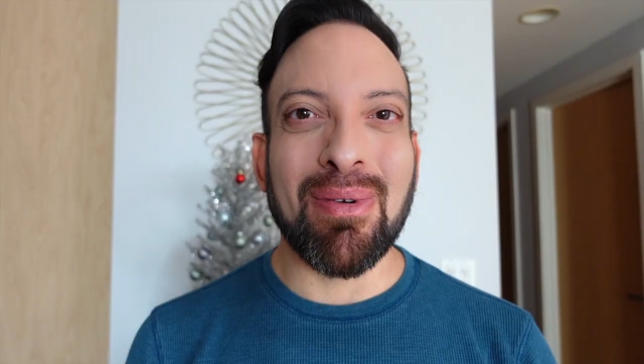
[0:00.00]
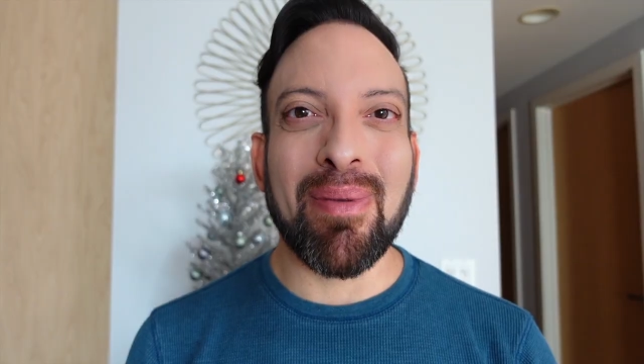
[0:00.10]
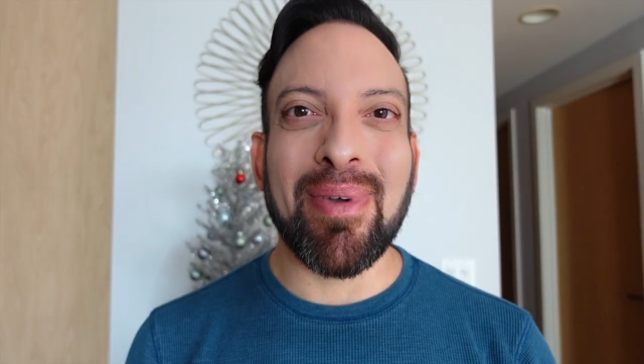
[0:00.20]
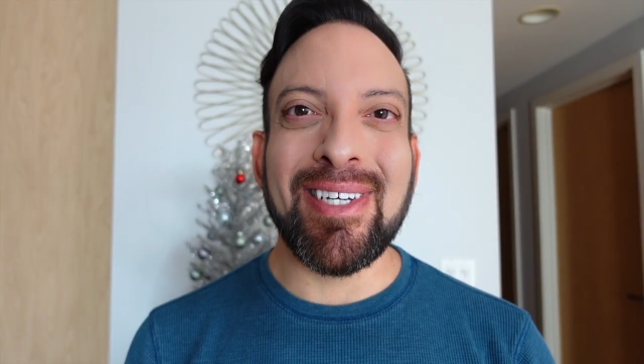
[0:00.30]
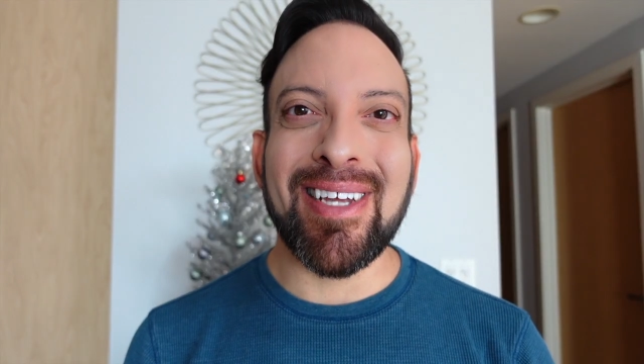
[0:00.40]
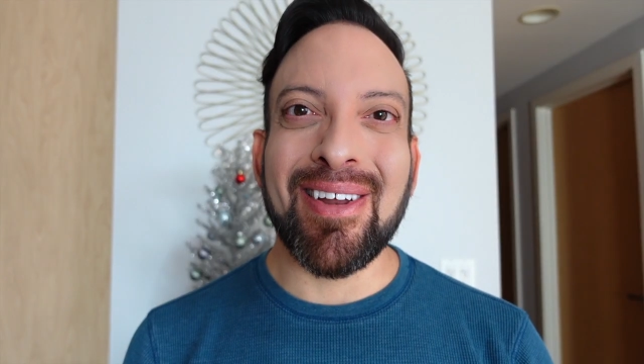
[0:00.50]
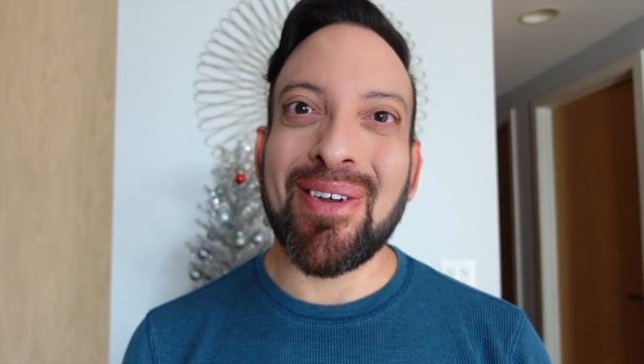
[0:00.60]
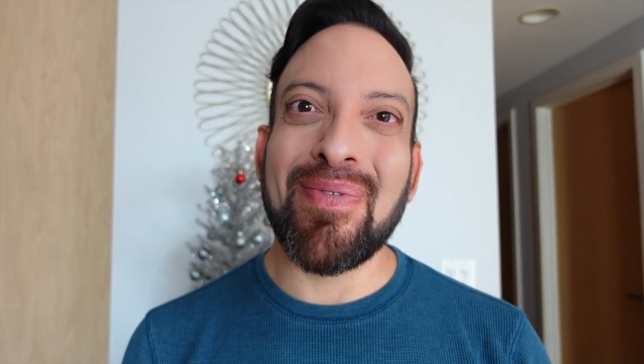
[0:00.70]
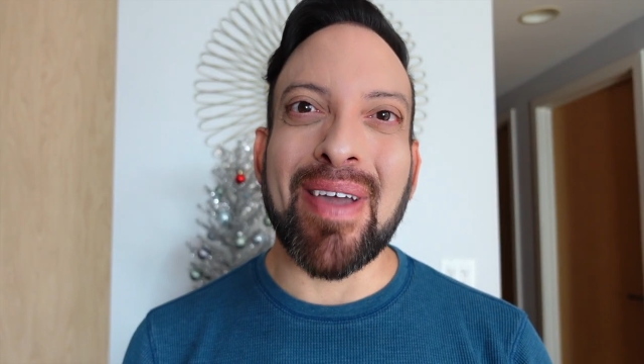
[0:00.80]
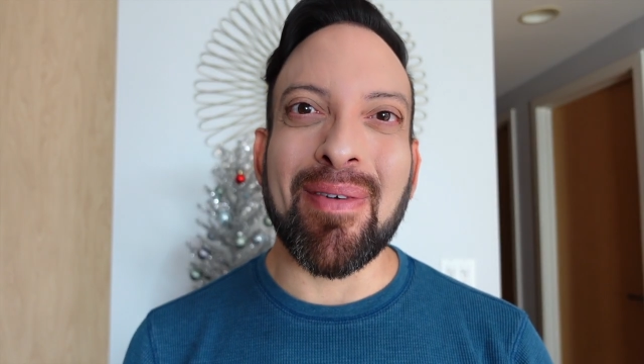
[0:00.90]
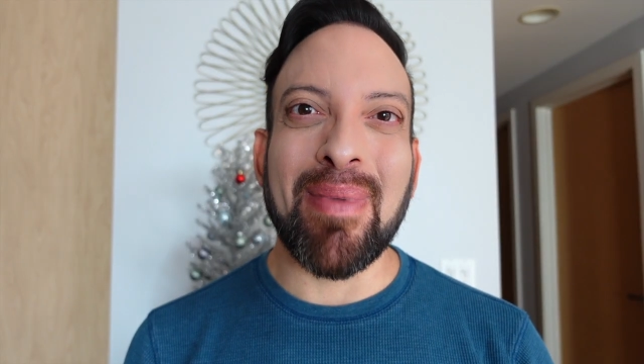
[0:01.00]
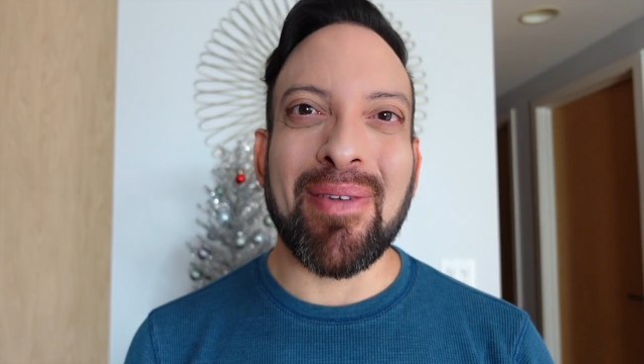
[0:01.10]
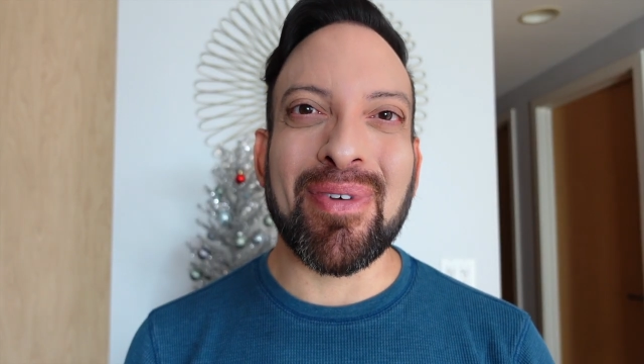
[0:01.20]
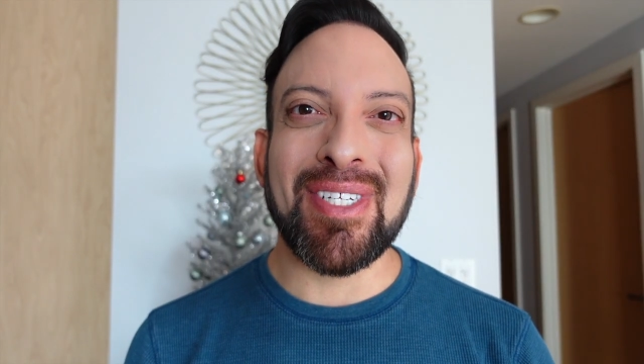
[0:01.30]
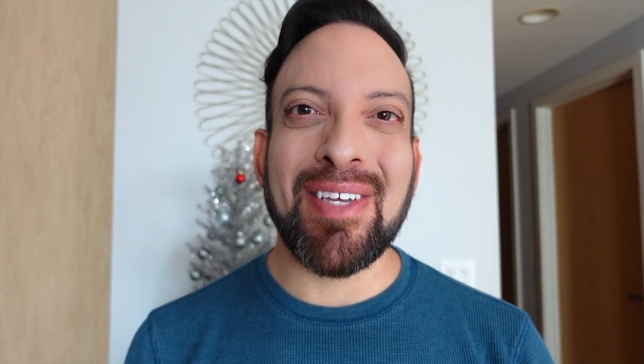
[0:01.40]
we break down your favorite made
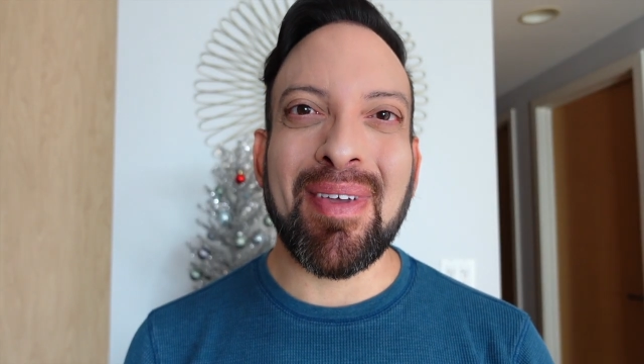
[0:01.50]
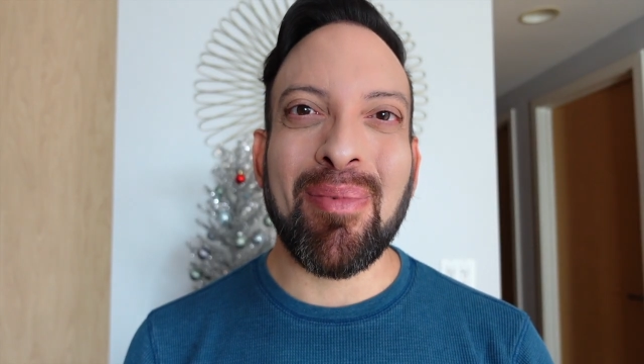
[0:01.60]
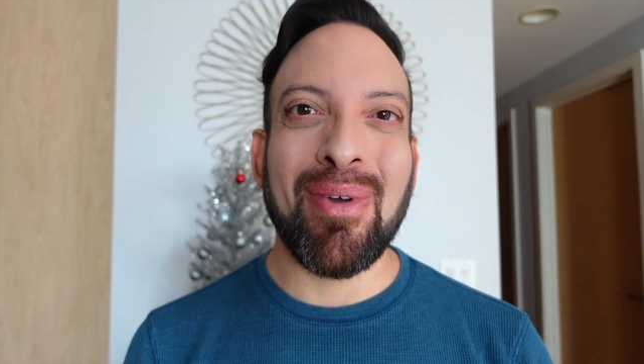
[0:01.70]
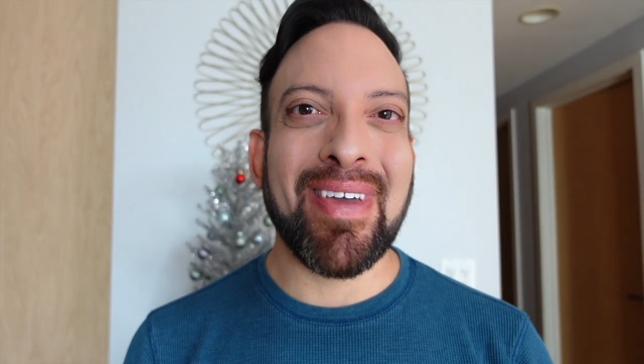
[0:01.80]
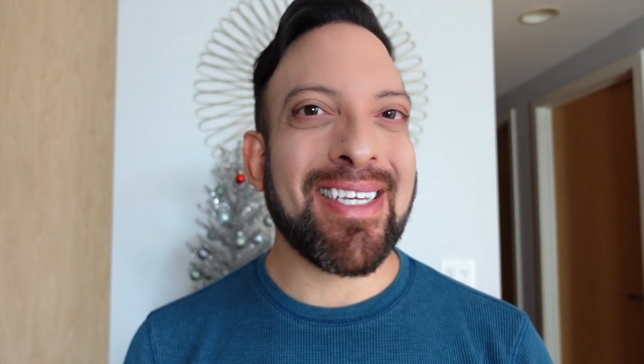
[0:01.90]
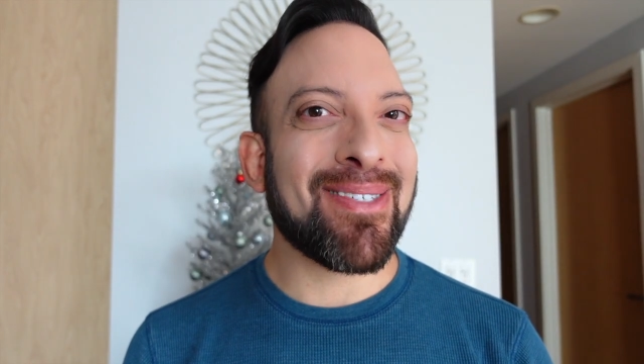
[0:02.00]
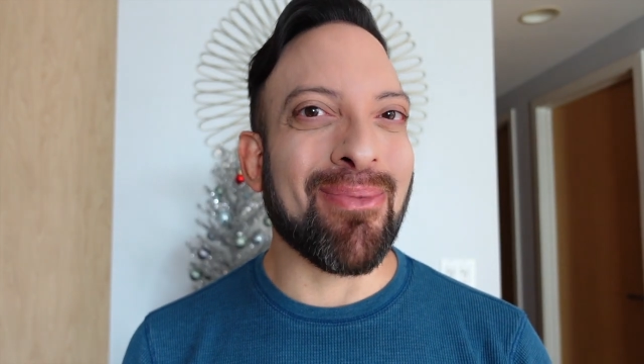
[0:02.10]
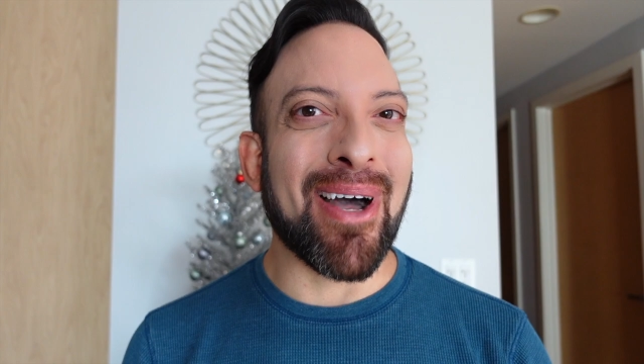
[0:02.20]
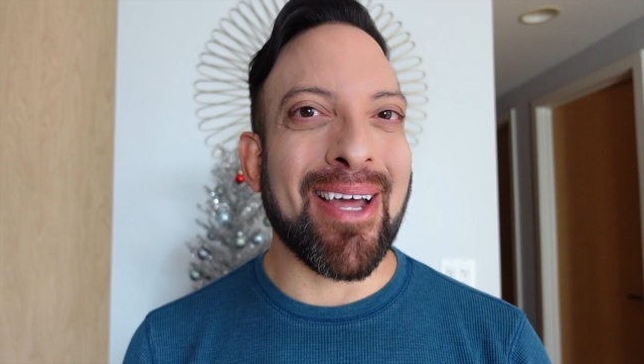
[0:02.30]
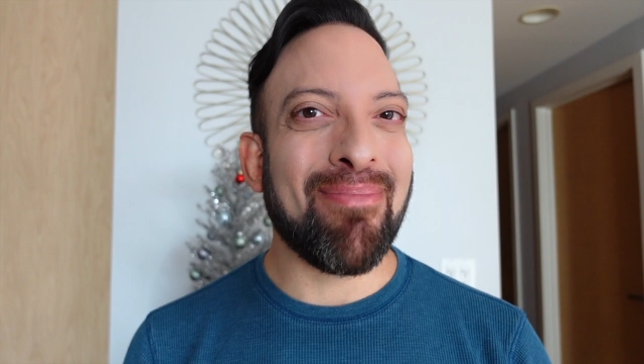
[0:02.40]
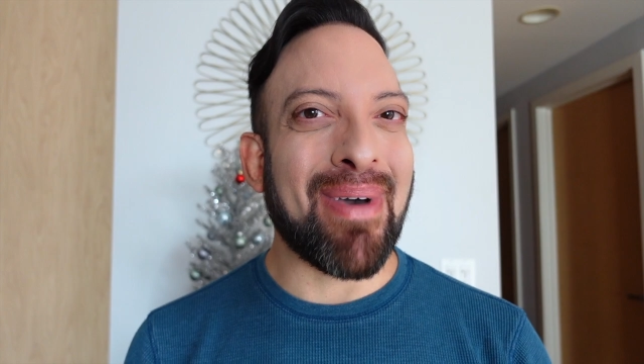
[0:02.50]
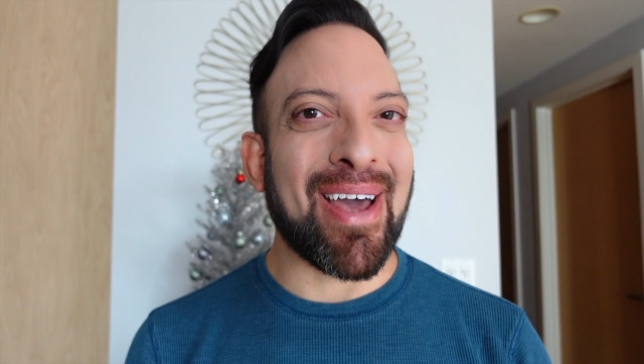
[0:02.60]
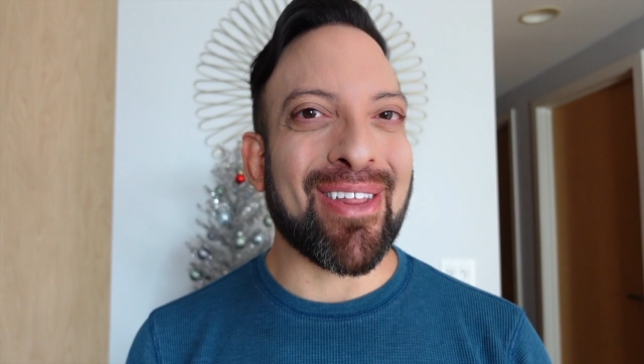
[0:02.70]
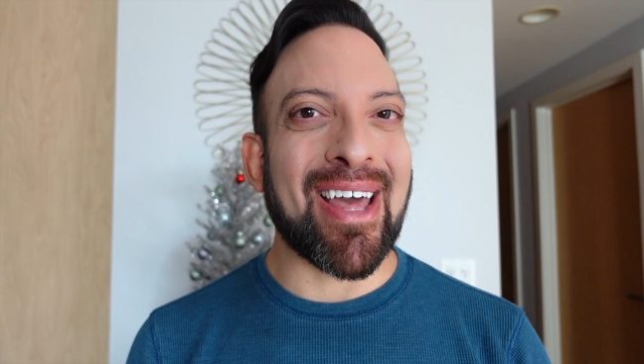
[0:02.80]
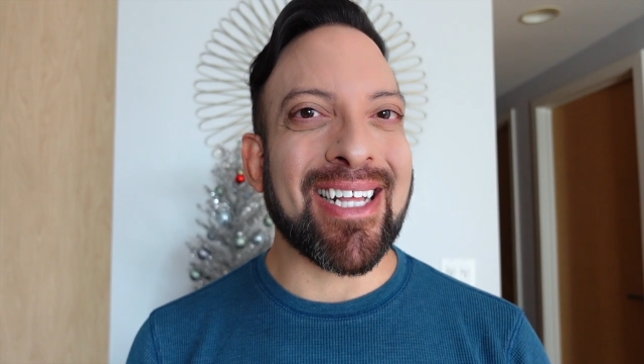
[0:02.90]
for TV movies one
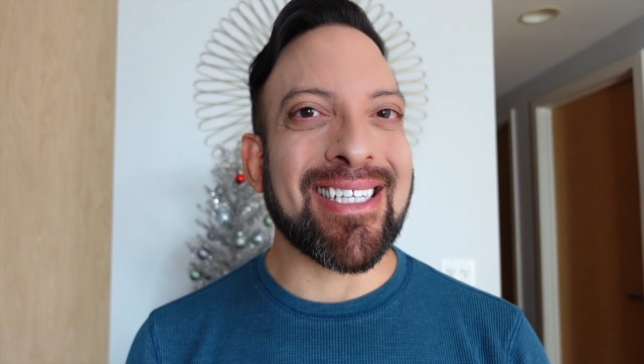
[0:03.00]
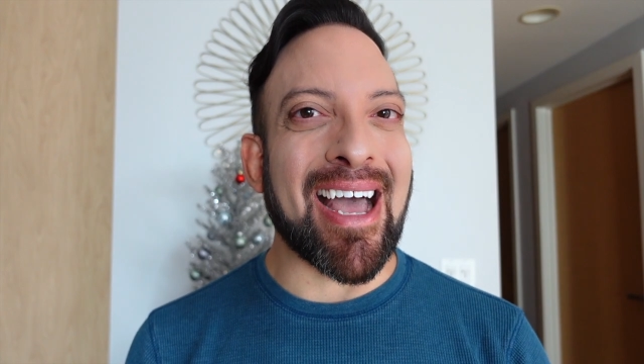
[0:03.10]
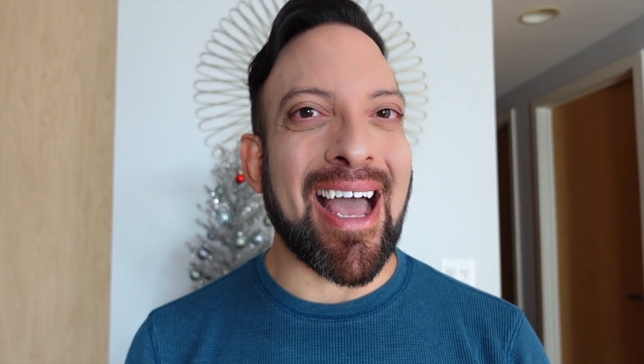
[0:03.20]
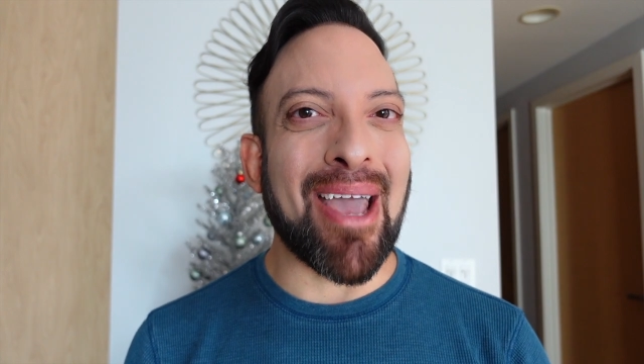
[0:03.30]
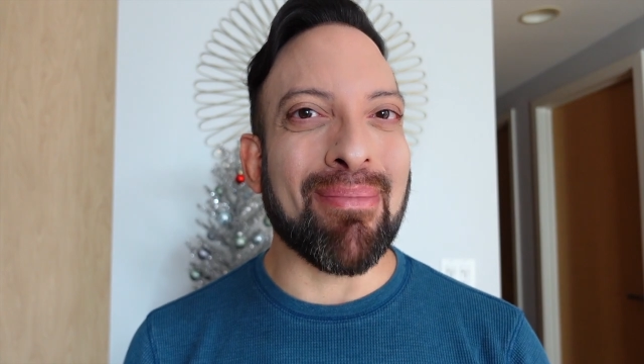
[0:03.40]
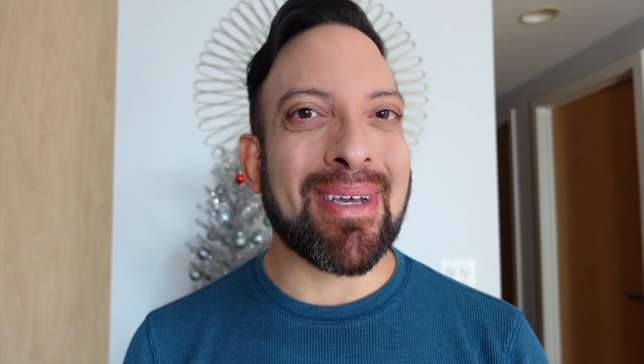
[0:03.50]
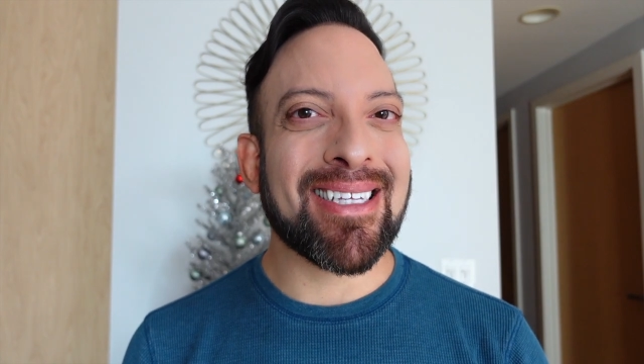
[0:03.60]
bottle at a time.